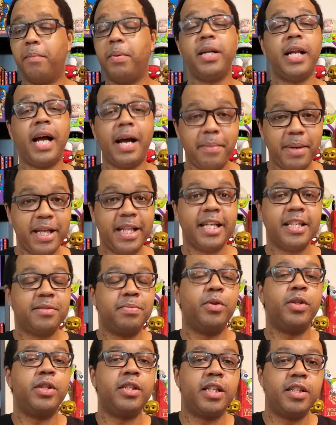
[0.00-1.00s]
But I mean, this
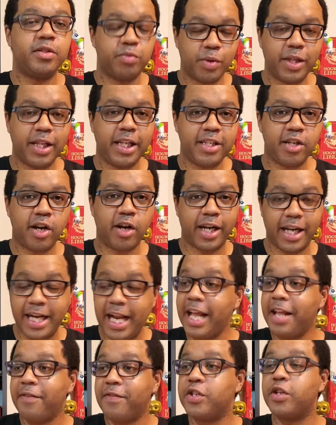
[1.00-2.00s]
one is really dark. And
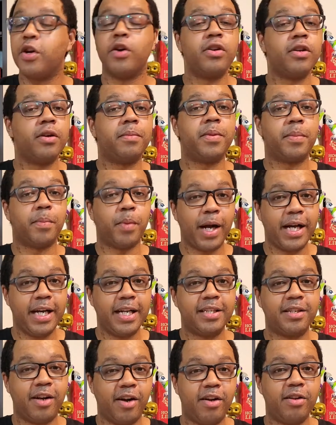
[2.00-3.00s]
I even turned up the
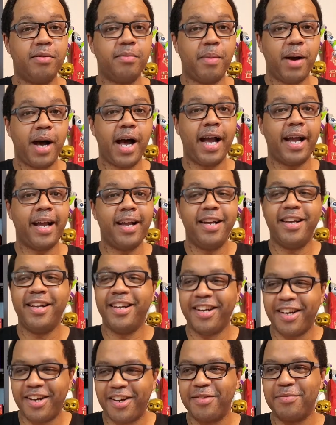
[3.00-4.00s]
brightness on my
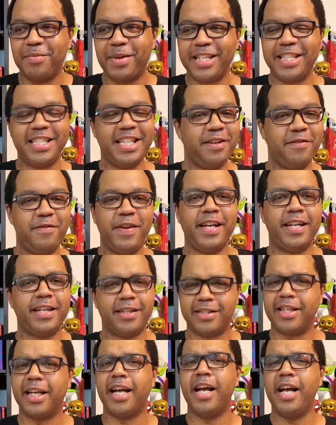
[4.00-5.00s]
TV, and
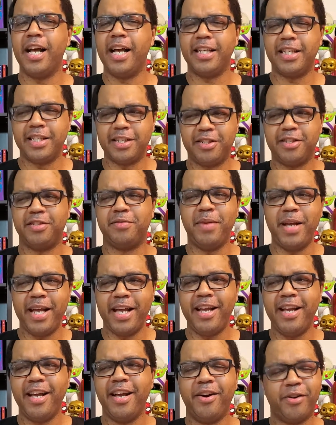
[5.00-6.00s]
I was like, is it just
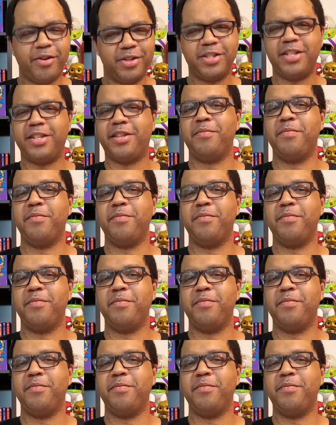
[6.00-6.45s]
me or is it the